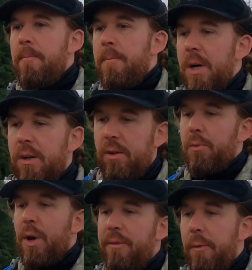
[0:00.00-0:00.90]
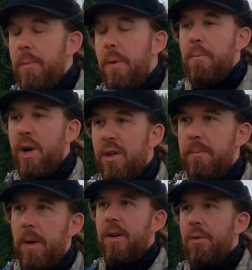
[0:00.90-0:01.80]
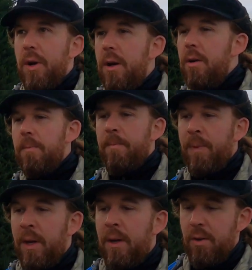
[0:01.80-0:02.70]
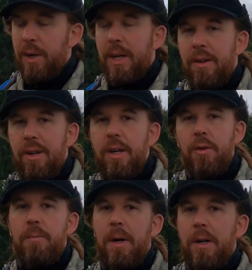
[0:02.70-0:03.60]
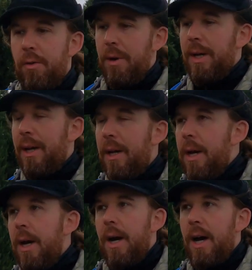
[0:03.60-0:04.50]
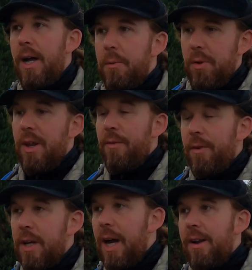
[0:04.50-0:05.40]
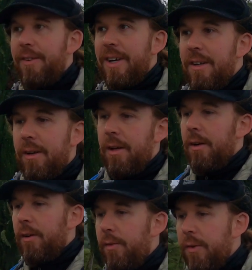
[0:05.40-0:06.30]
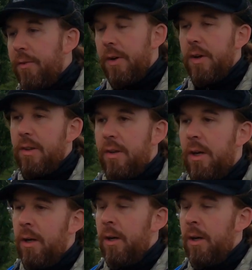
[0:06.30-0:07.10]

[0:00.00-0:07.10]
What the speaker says: But we have a blood pressure monitor at home, so I continued monitoring, and it was definitely elevated for the first